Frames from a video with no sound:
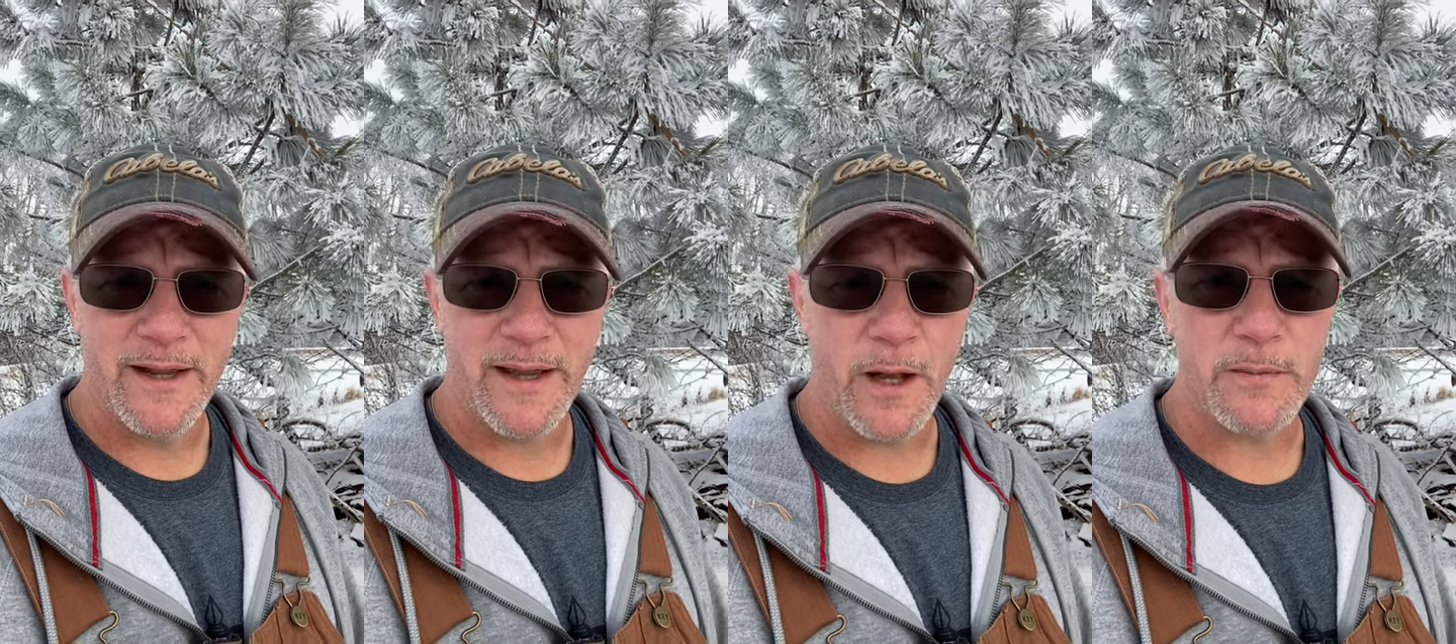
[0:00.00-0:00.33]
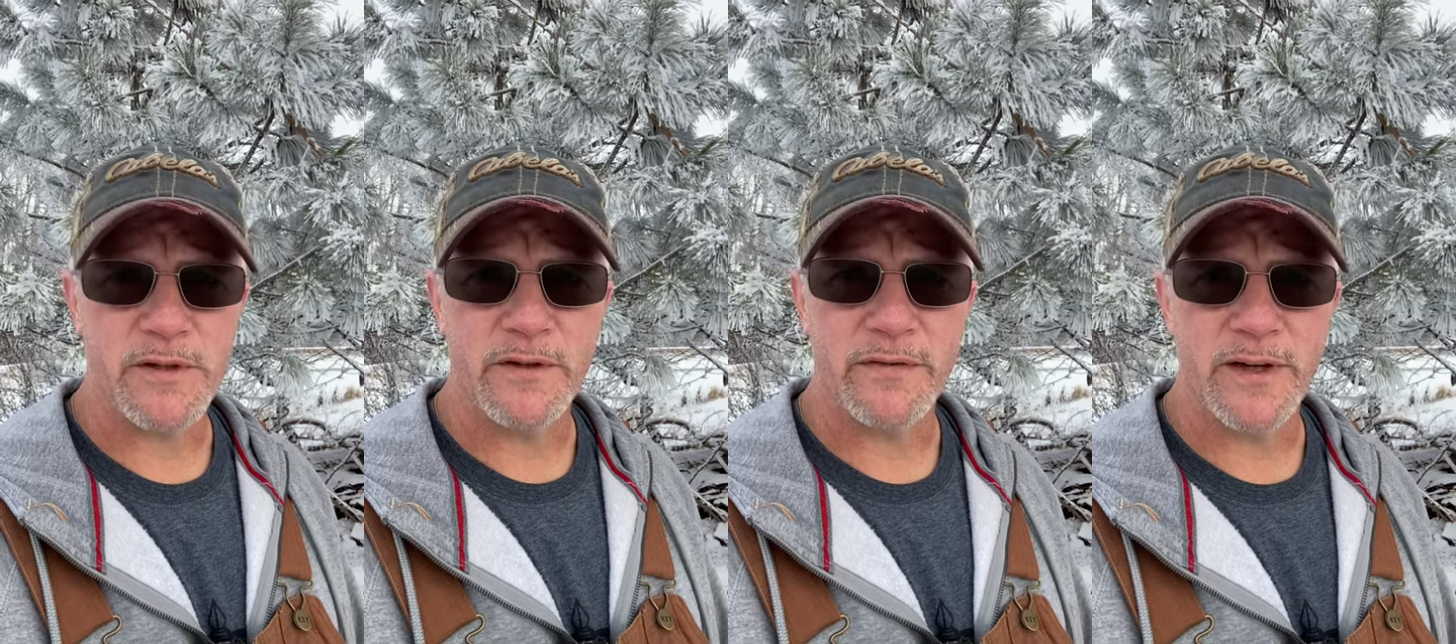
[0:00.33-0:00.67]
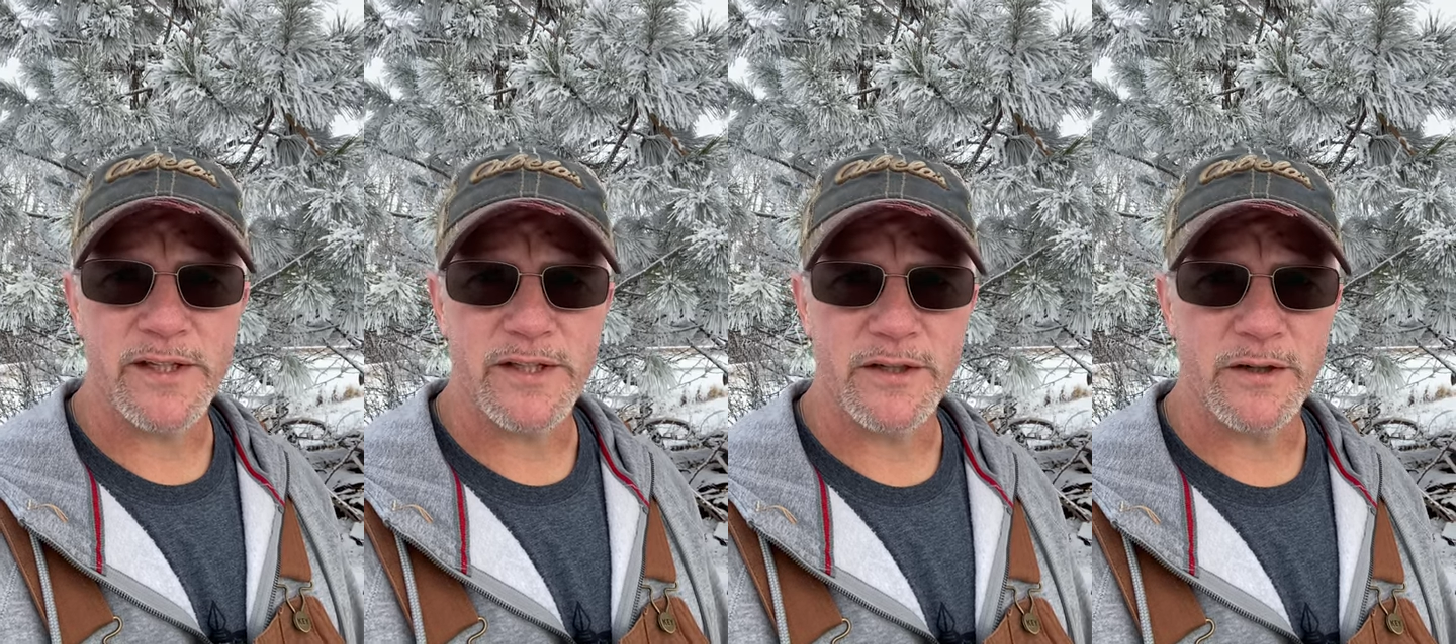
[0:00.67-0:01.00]
helps you
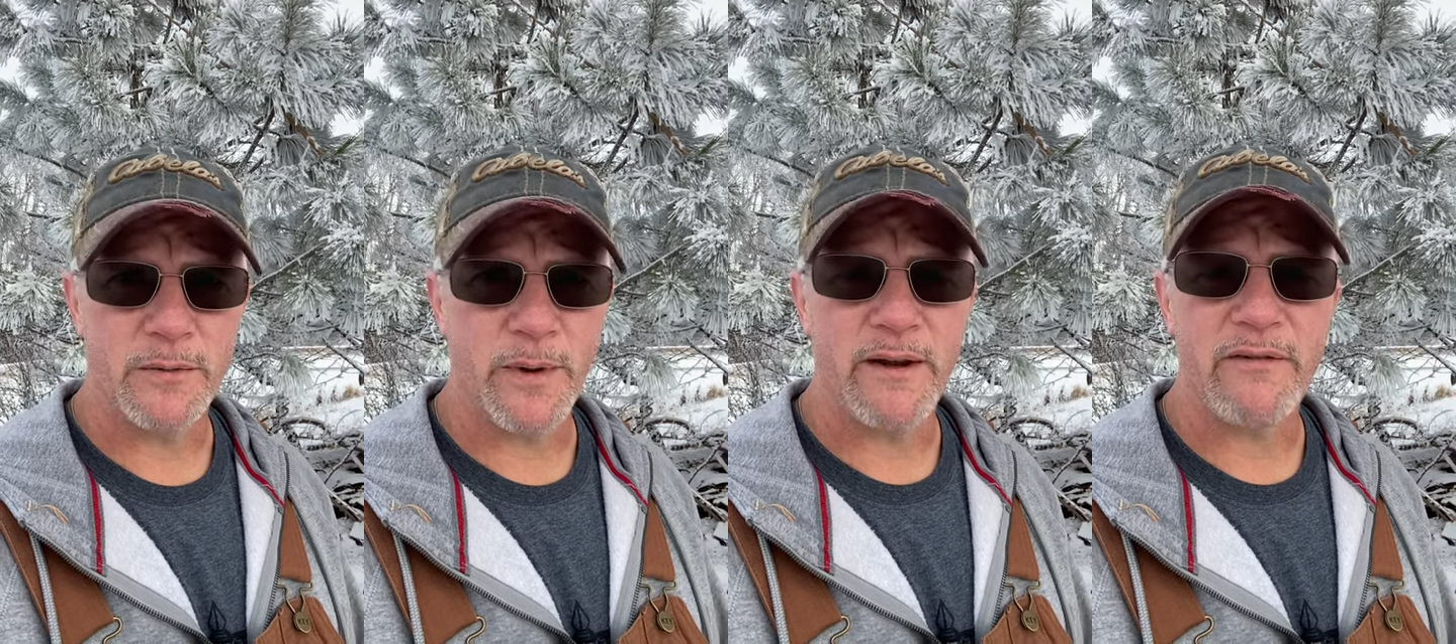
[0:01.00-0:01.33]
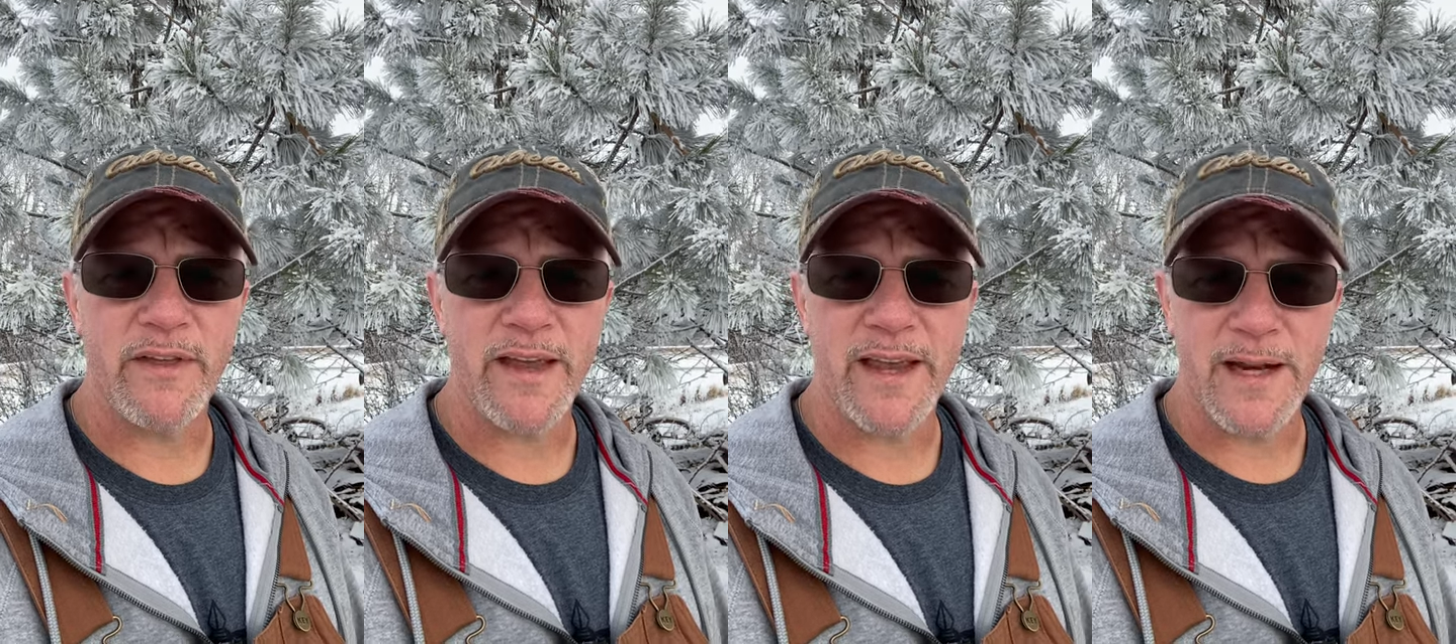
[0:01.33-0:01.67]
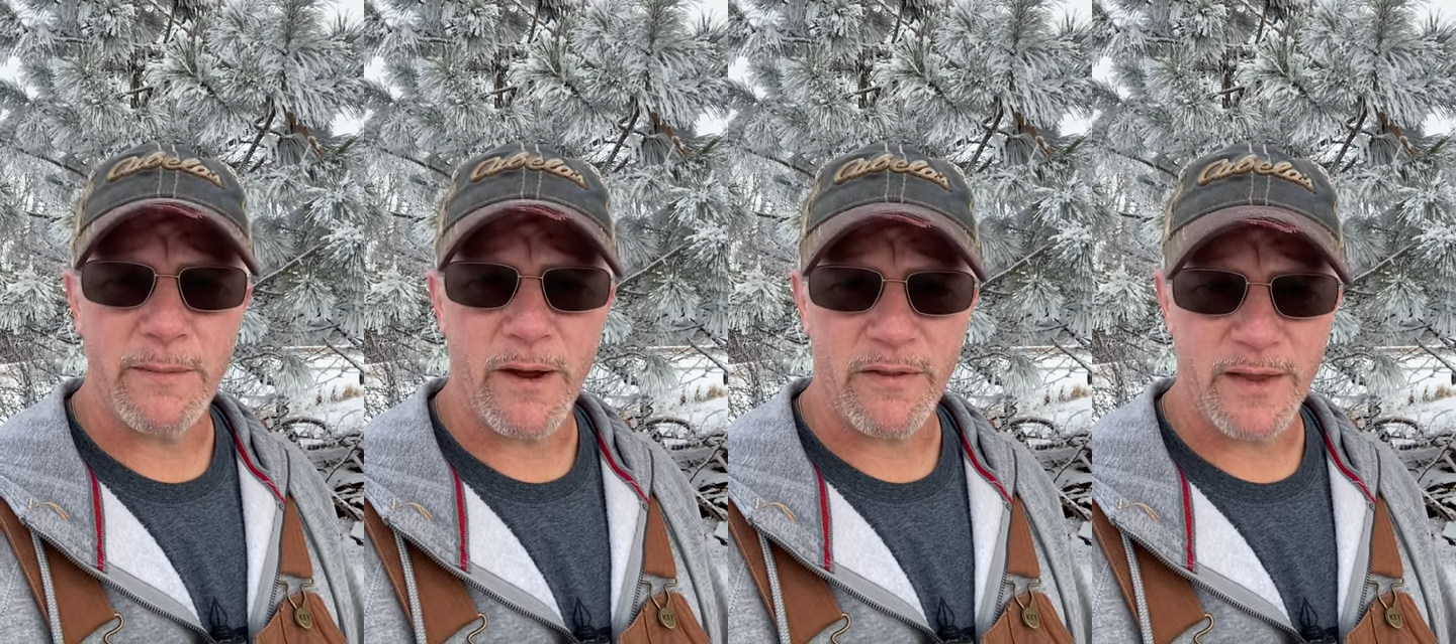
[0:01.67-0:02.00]
fix your way of thinking
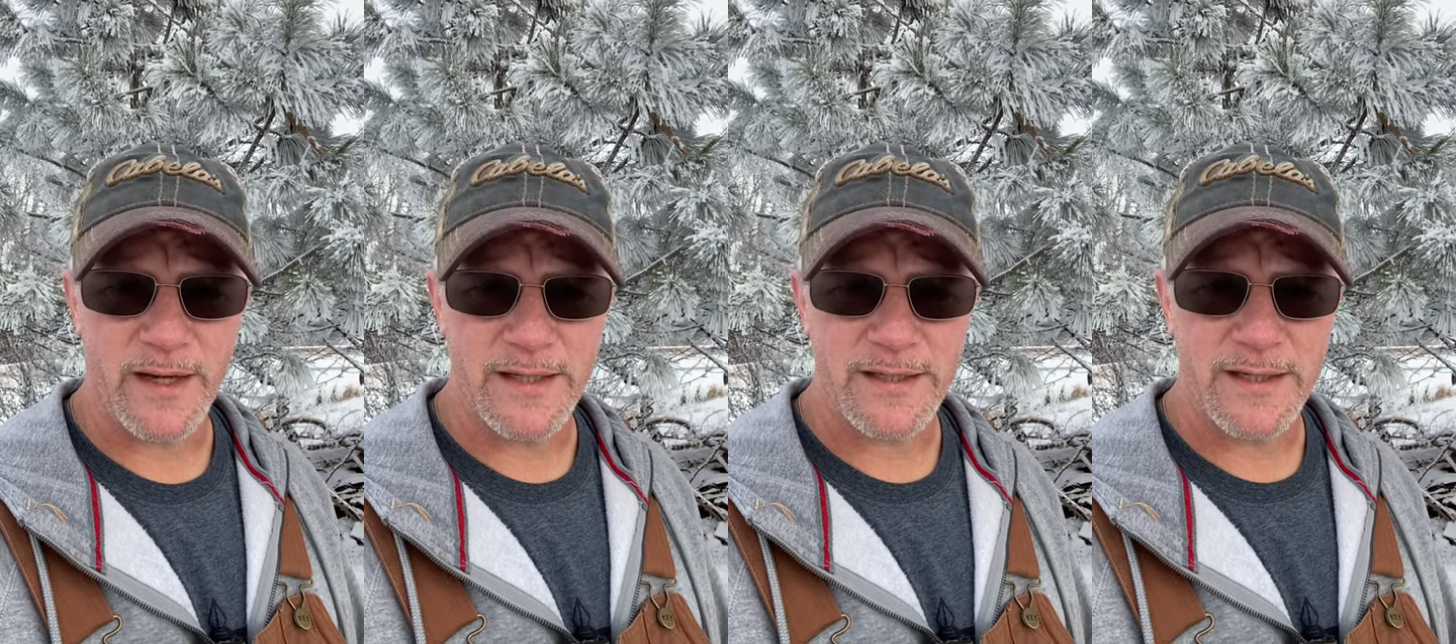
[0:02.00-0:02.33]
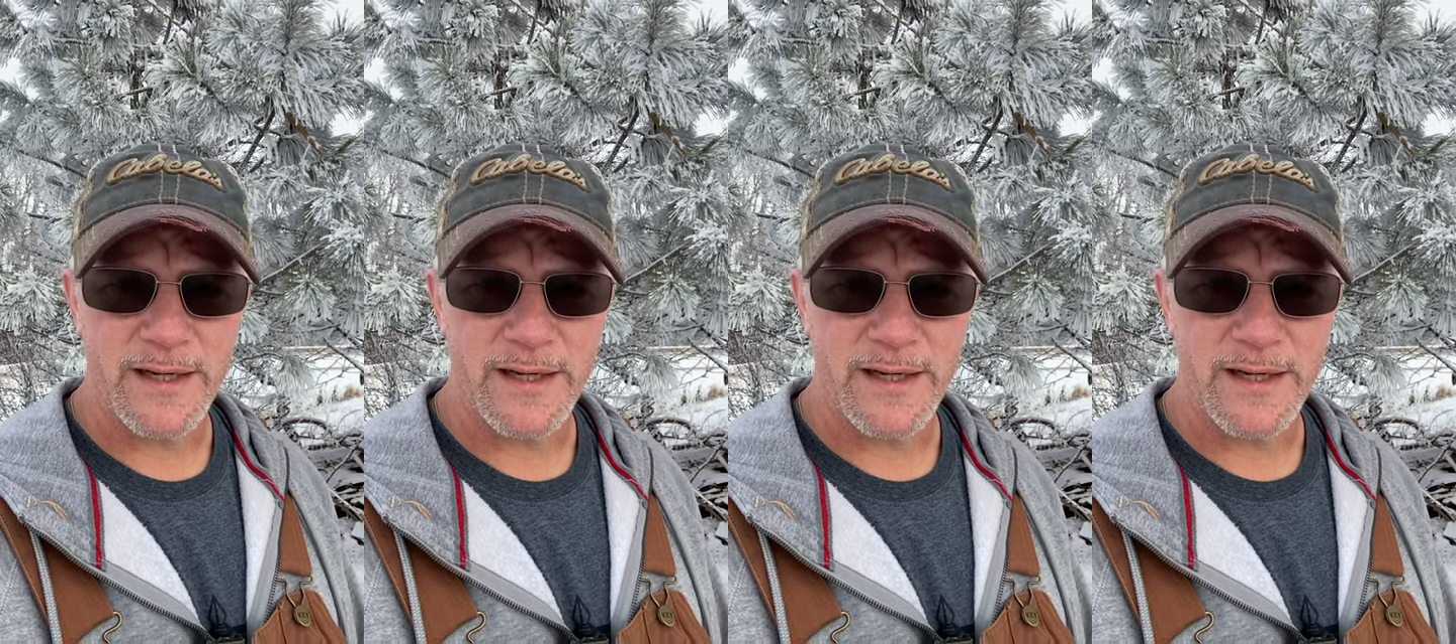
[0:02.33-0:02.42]
about things.